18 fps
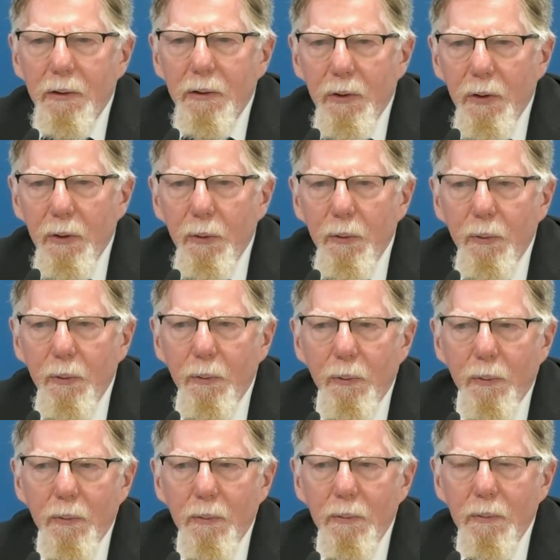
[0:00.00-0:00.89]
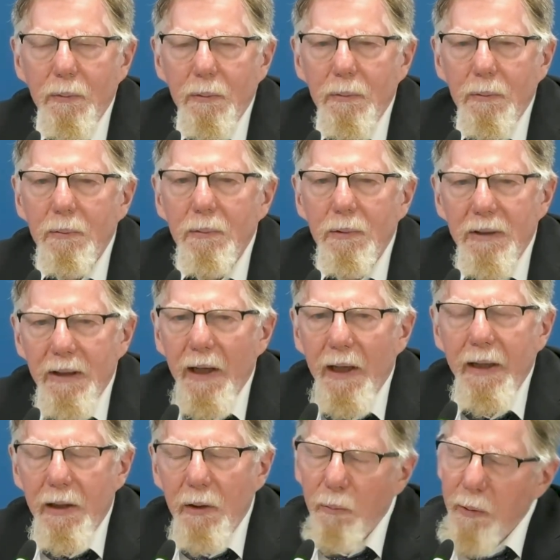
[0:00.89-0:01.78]
to
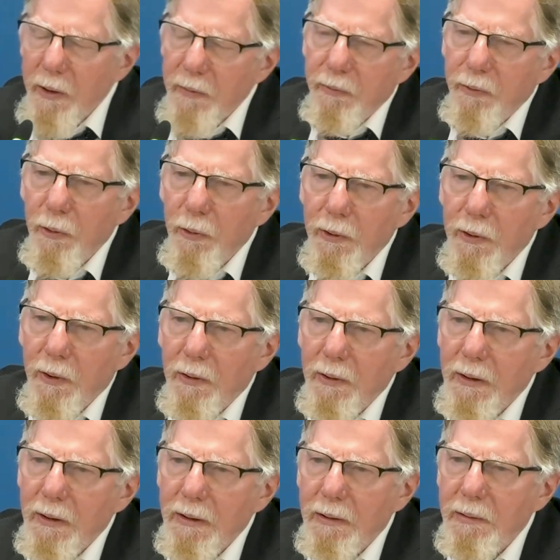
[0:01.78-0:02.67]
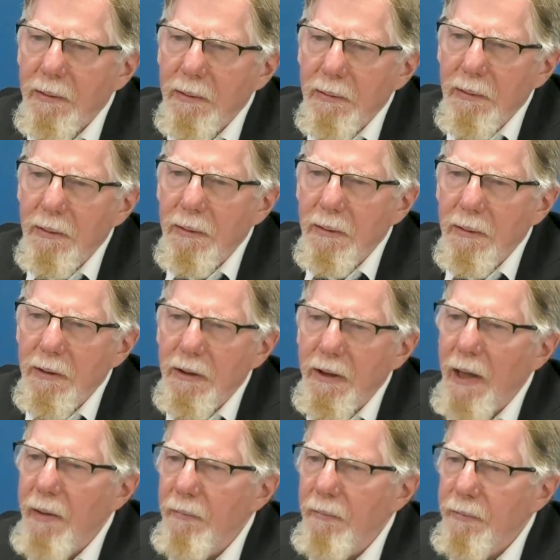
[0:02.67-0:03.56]
say that we fought on the
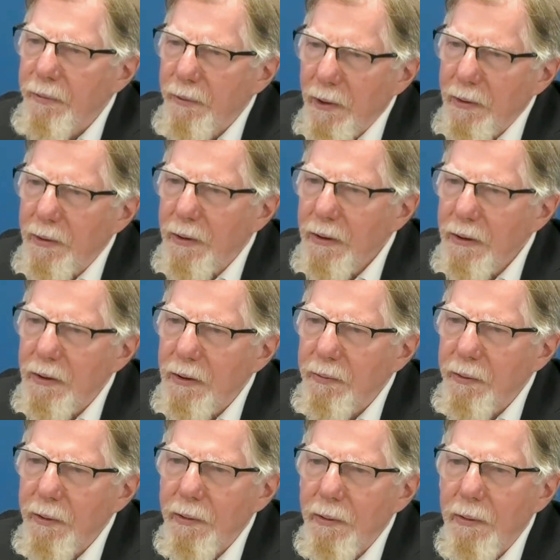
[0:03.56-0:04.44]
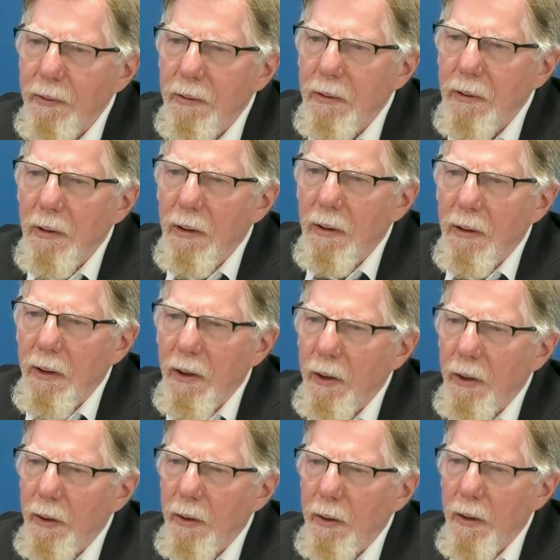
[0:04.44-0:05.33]
same fronts for
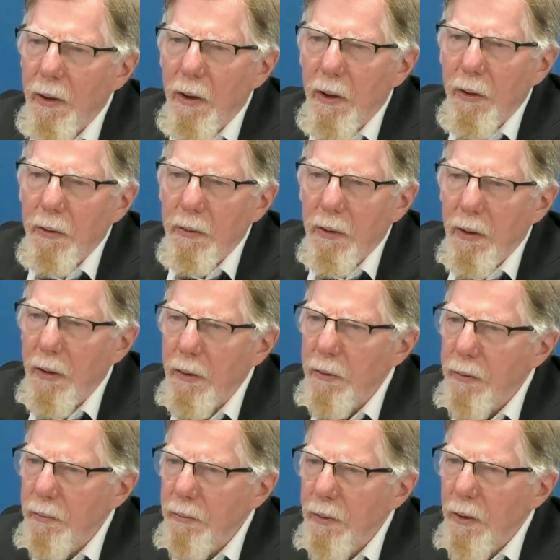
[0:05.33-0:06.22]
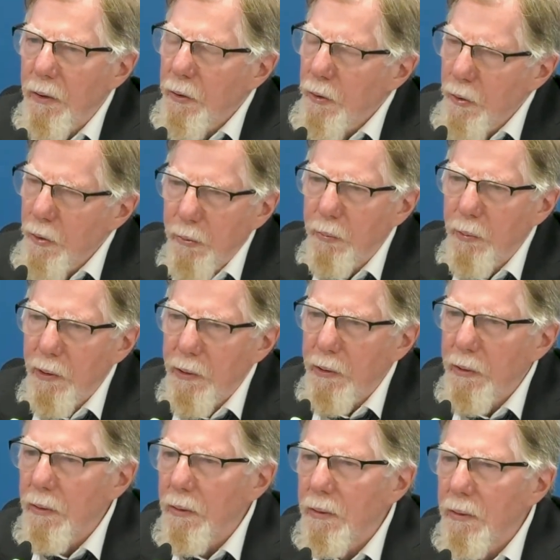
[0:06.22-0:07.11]
a new
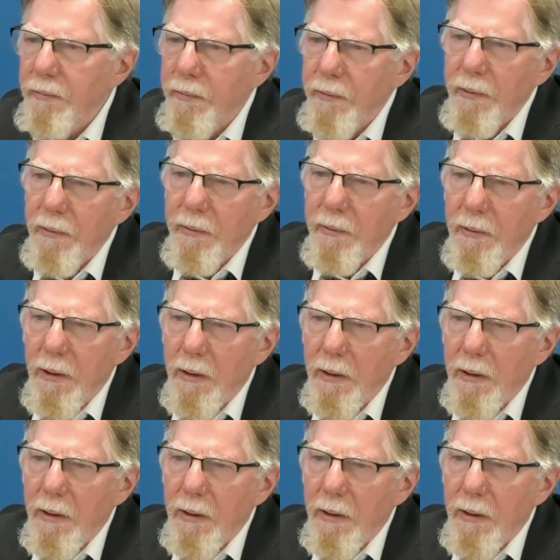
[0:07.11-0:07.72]
world, for,